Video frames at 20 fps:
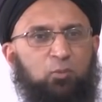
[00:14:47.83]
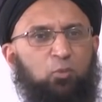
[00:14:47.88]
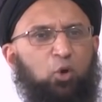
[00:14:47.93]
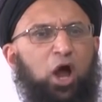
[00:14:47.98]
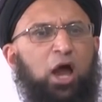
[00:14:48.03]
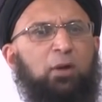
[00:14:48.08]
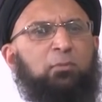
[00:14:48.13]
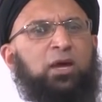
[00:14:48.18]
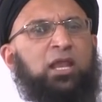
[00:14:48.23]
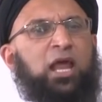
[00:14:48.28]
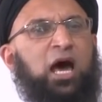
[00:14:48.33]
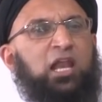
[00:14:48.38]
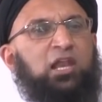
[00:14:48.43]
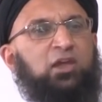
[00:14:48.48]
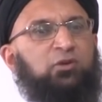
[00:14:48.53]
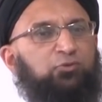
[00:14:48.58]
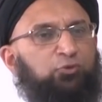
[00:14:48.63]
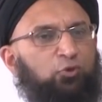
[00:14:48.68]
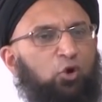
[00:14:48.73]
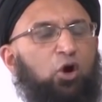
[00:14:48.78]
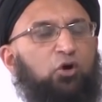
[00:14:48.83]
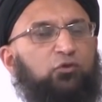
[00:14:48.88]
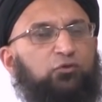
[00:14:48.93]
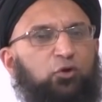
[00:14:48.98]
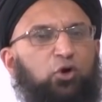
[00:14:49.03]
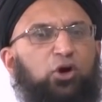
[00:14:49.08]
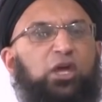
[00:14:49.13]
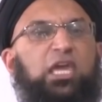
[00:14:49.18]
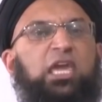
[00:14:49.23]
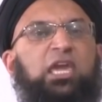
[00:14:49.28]
Muhammad Ali
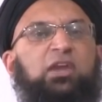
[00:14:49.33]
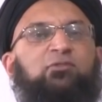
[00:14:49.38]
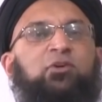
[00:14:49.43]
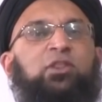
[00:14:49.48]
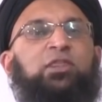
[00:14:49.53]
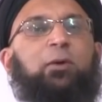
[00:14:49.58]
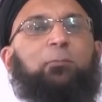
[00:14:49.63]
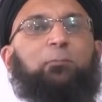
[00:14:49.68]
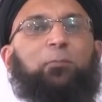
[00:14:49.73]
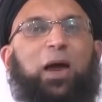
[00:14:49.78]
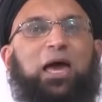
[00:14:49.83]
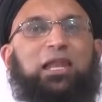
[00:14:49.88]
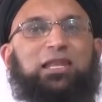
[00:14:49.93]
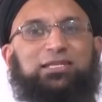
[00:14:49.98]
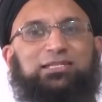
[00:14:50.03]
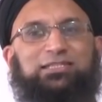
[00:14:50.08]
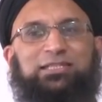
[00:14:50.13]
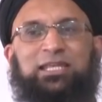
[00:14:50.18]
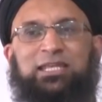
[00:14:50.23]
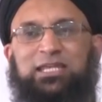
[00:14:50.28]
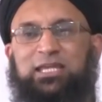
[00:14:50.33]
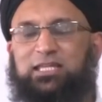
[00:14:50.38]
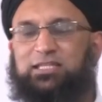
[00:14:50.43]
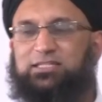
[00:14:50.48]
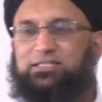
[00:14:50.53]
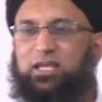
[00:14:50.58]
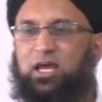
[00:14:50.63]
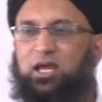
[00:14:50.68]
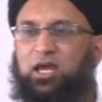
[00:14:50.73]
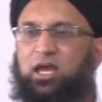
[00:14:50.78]
fought for even the
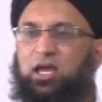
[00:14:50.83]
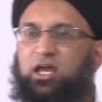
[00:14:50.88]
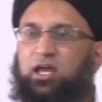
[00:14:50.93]
Palestinians.